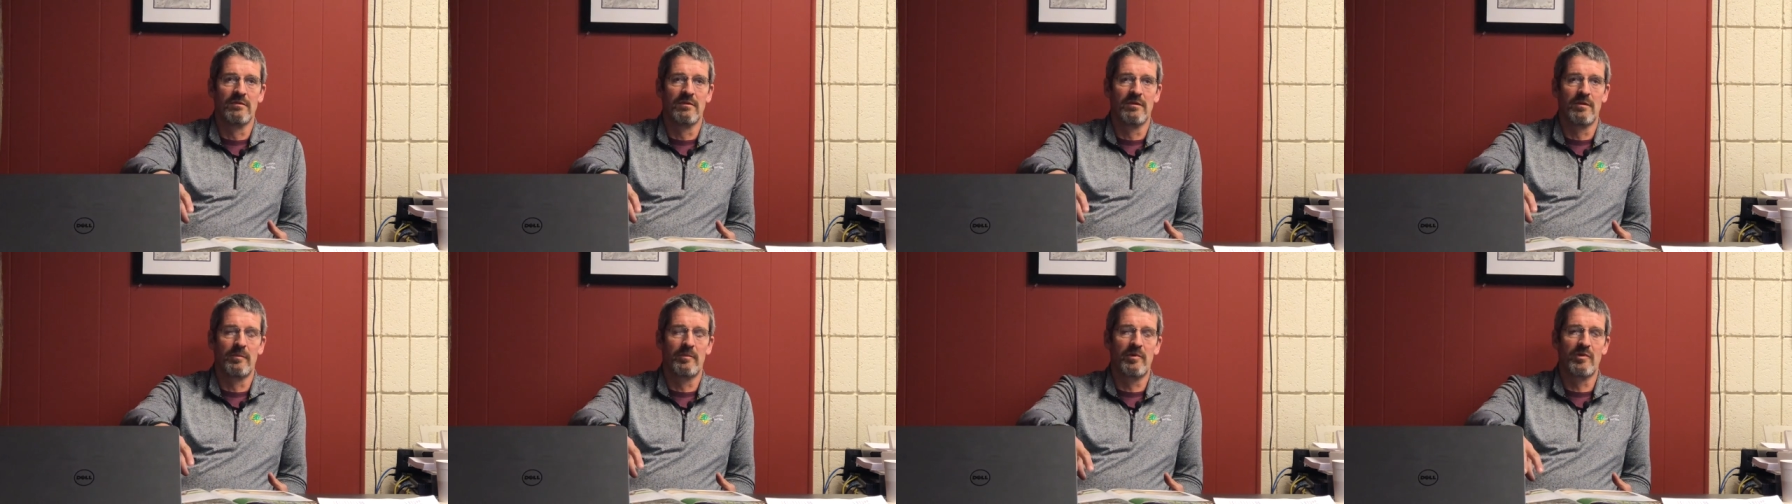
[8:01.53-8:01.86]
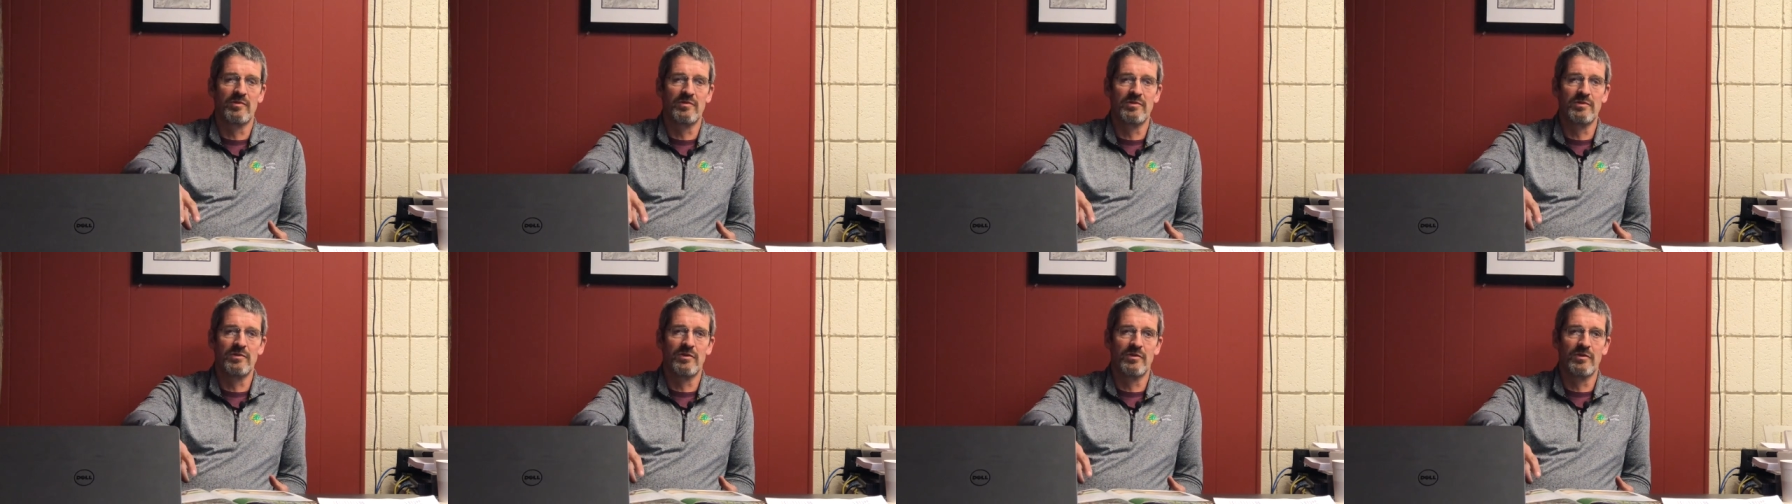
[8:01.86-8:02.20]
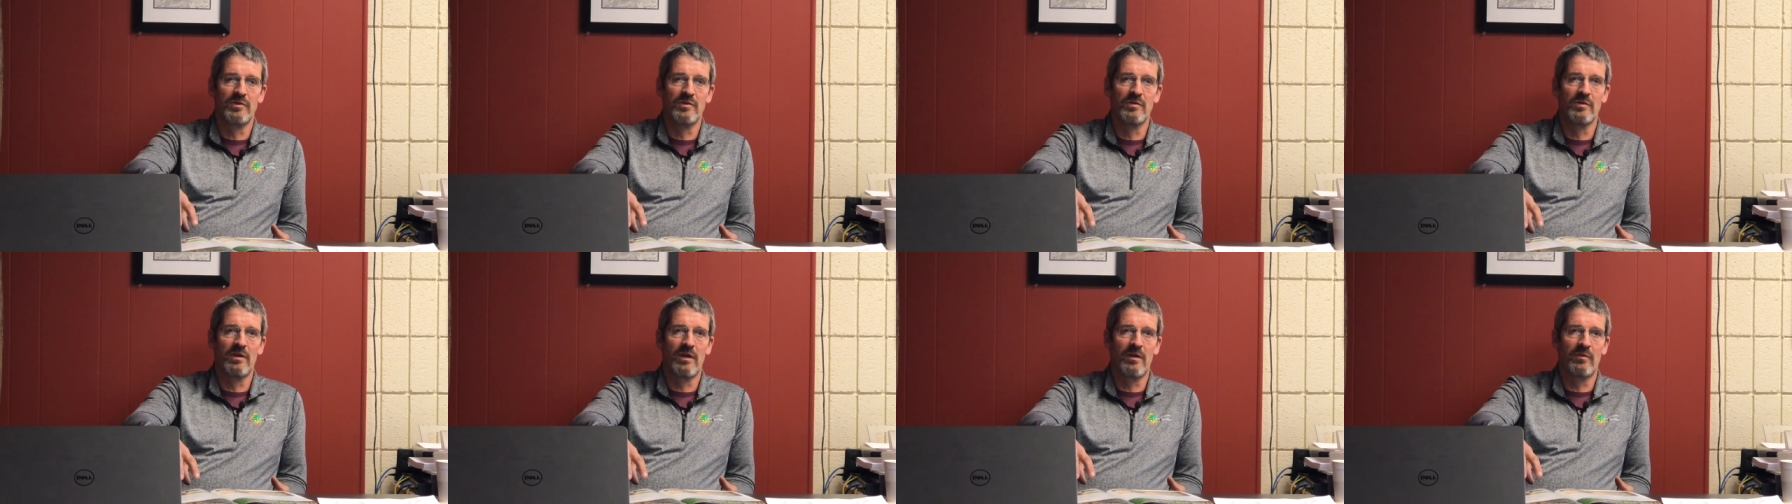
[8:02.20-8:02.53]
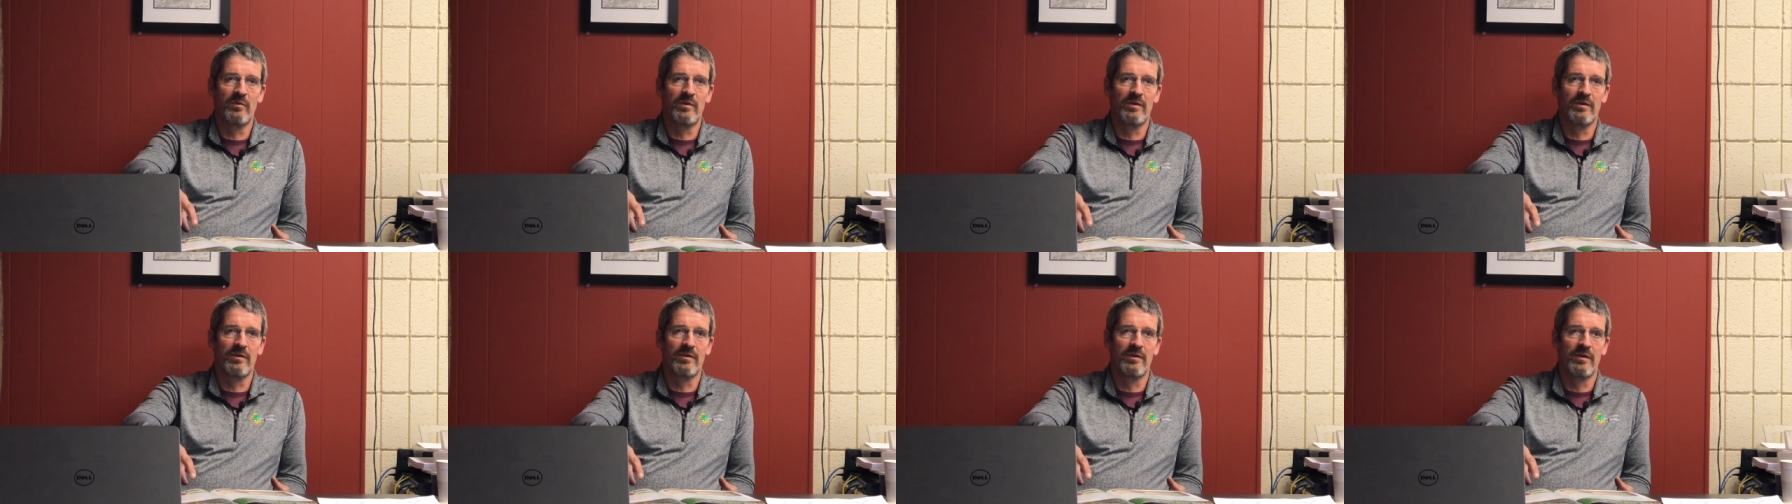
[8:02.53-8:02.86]
the person you're doing it
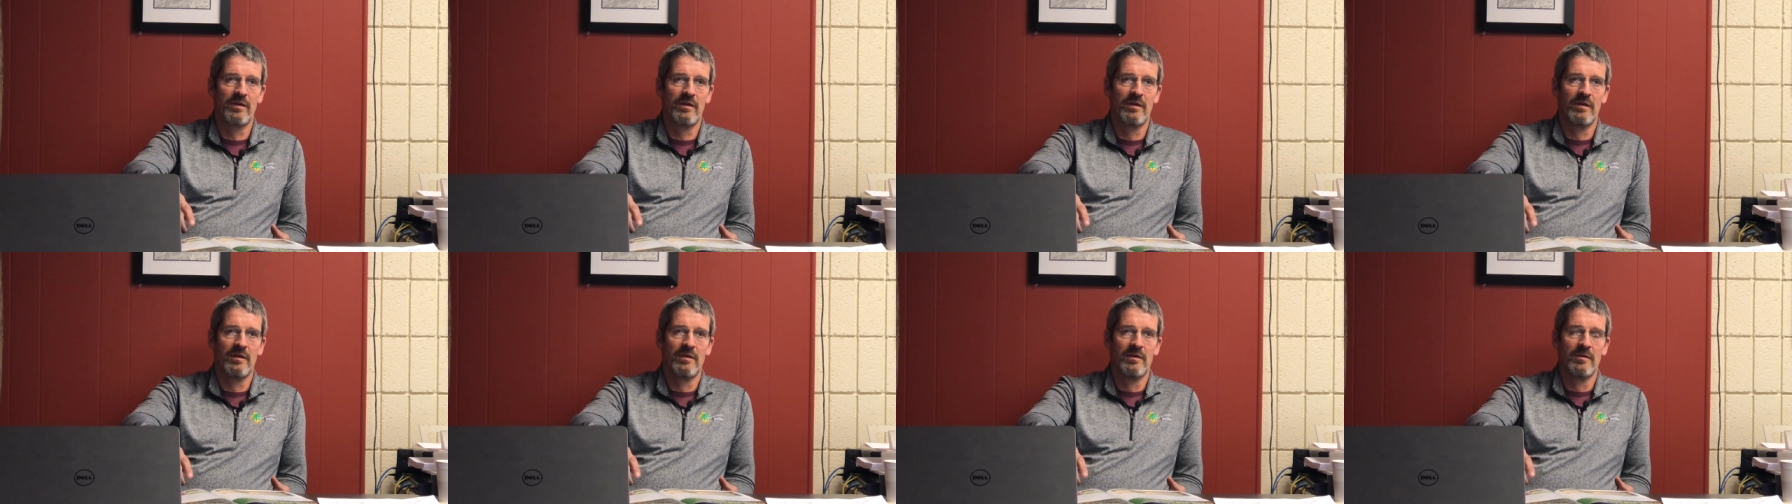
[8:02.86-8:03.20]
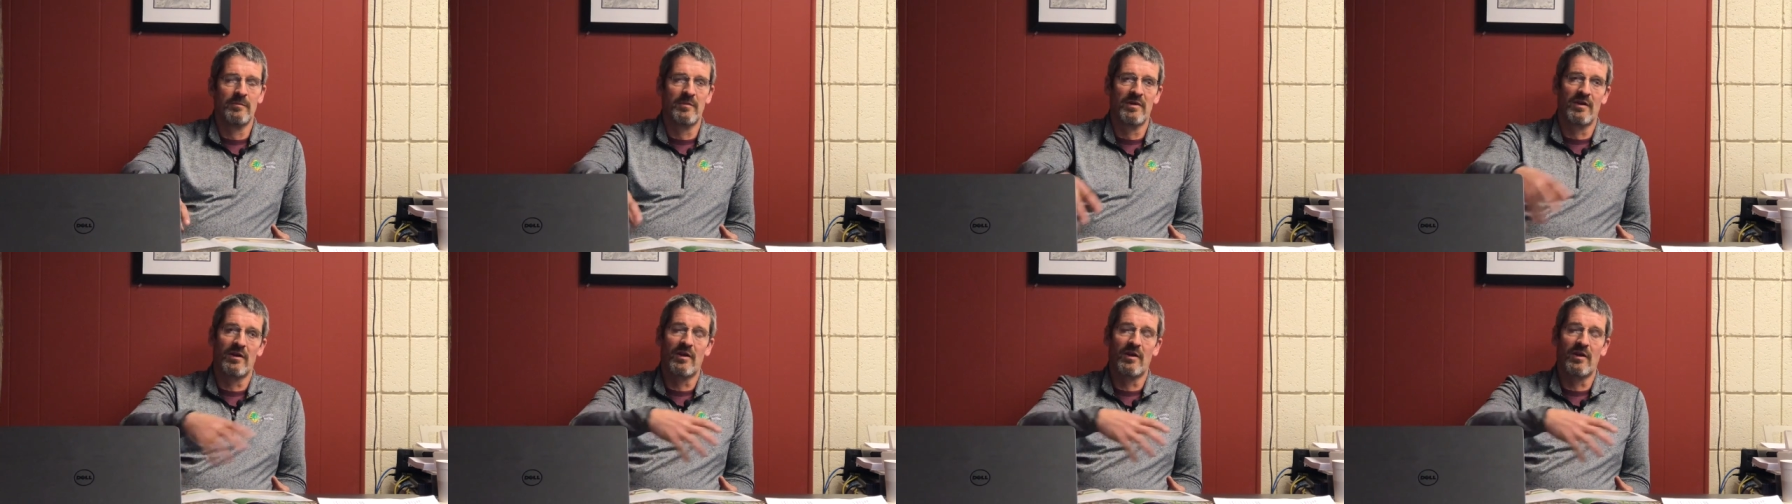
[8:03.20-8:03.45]
with, but